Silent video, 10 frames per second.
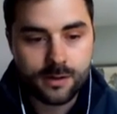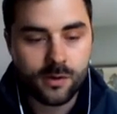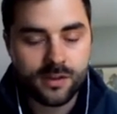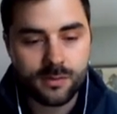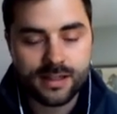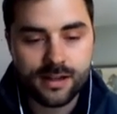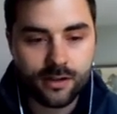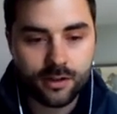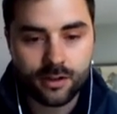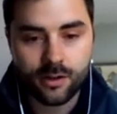hour's worth of
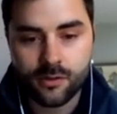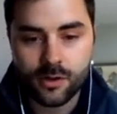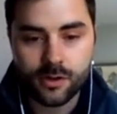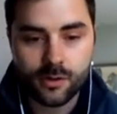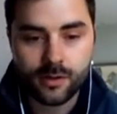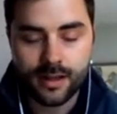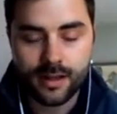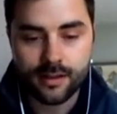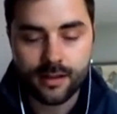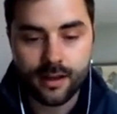material to go through,
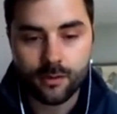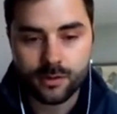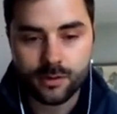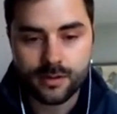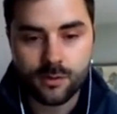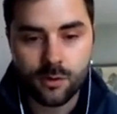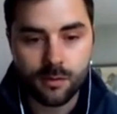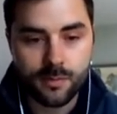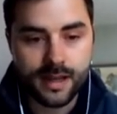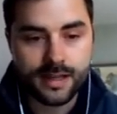and we'll do
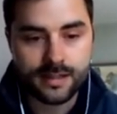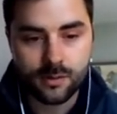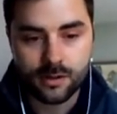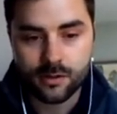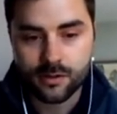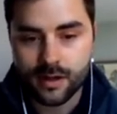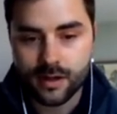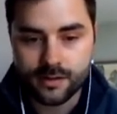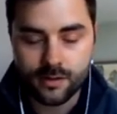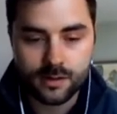our best as we're going through to
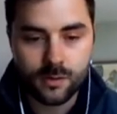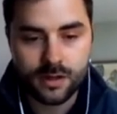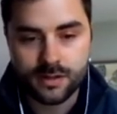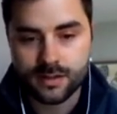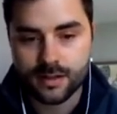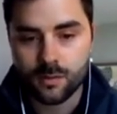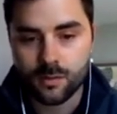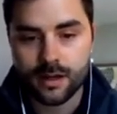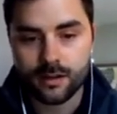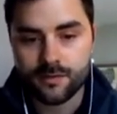answer those questions as
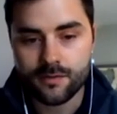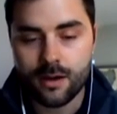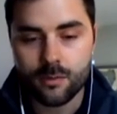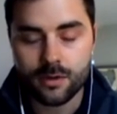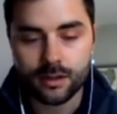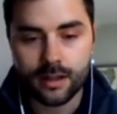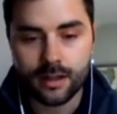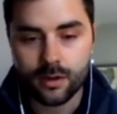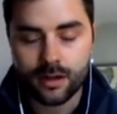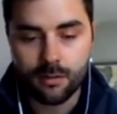well. If not,
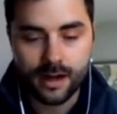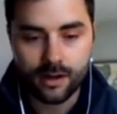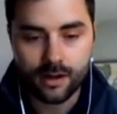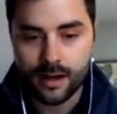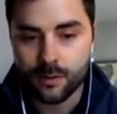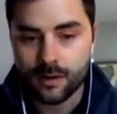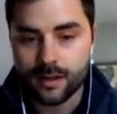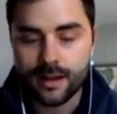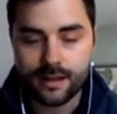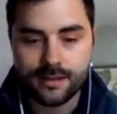we'll come back around
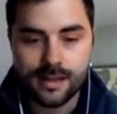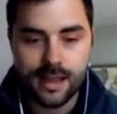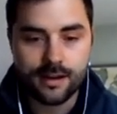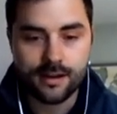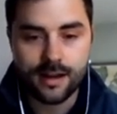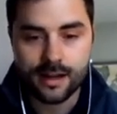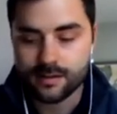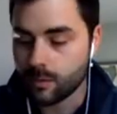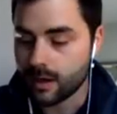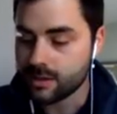at the end and
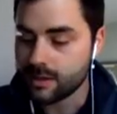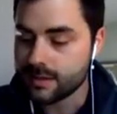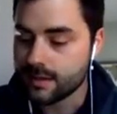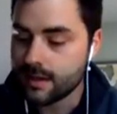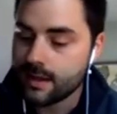answer questions.